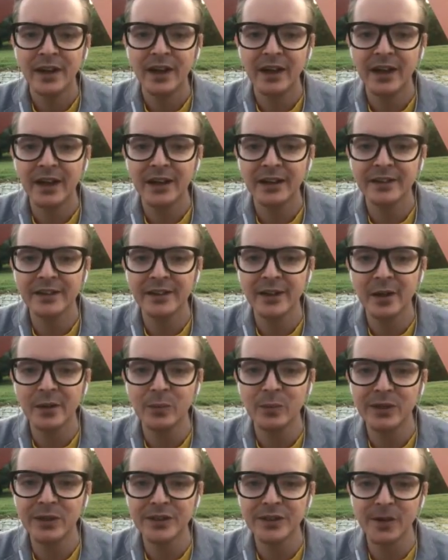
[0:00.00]
And
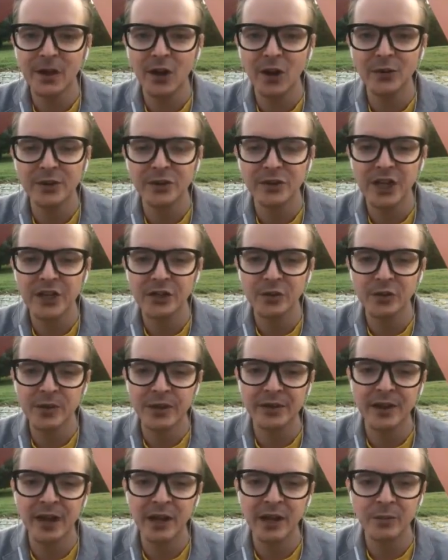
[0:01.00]
please follow these
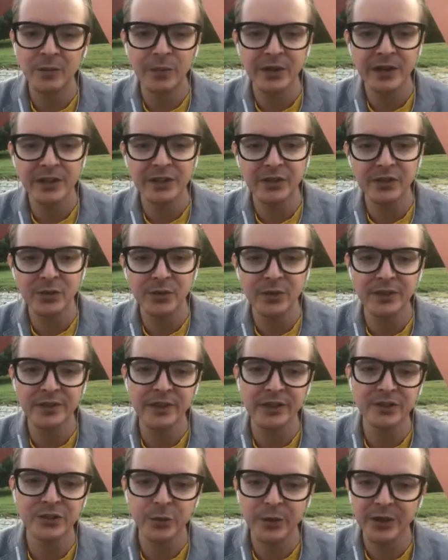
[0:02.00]
gentlemen. I'll be including
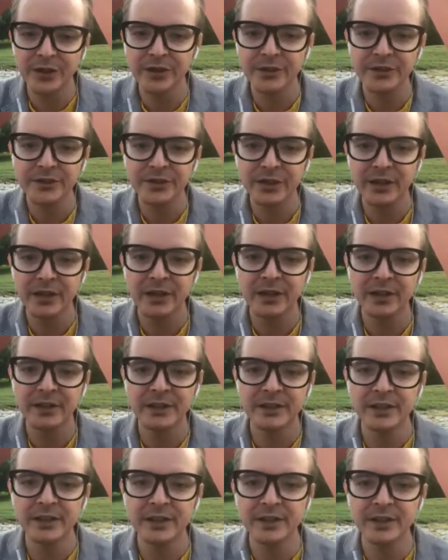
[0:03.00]
their Twitters
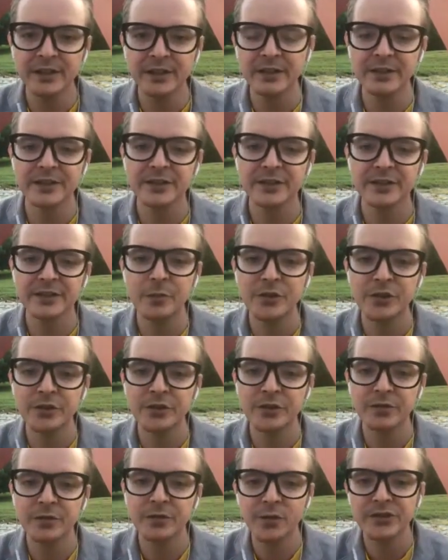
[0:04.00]
in the
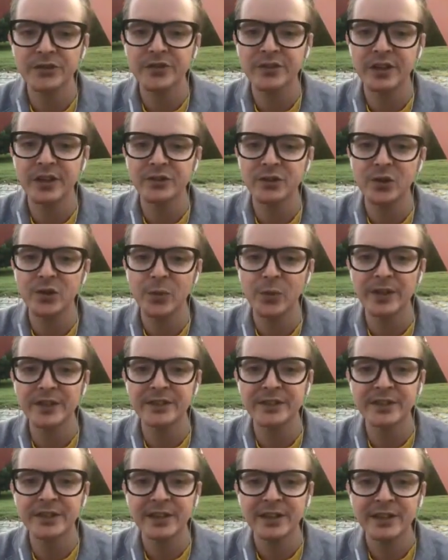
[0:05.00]
description, of course, as
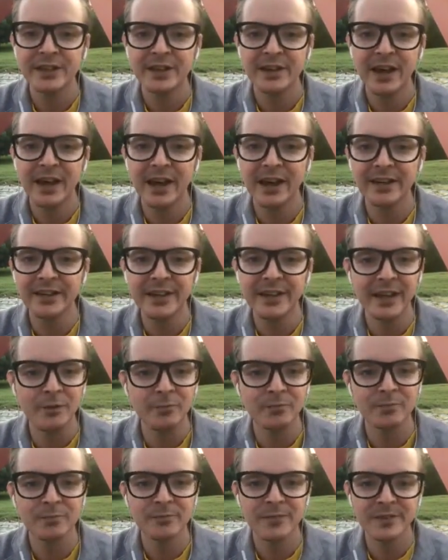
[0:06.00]
always. And yeah,